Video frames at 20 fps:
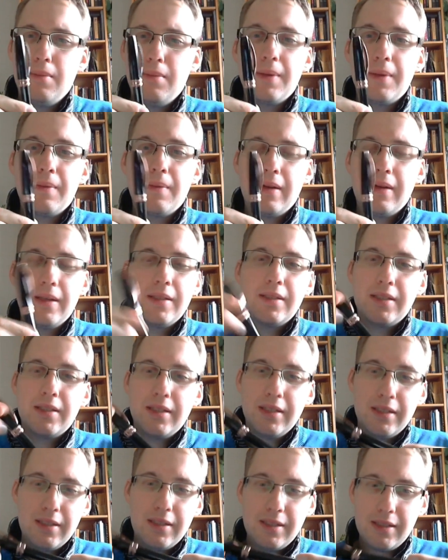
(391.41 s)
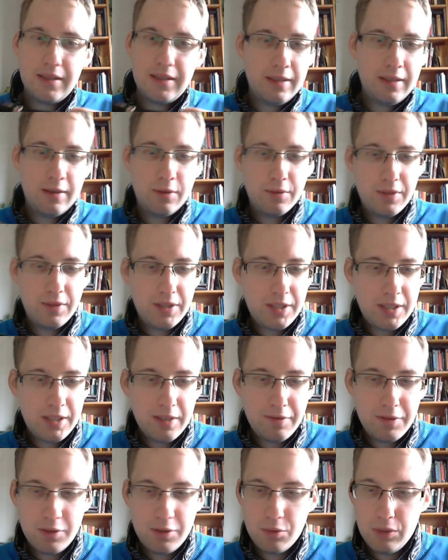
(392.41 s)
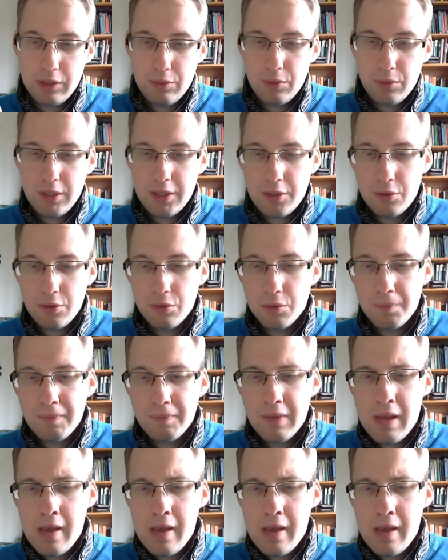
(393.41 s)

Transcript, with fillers: but it's, it's you know, this stuff is really, really cool.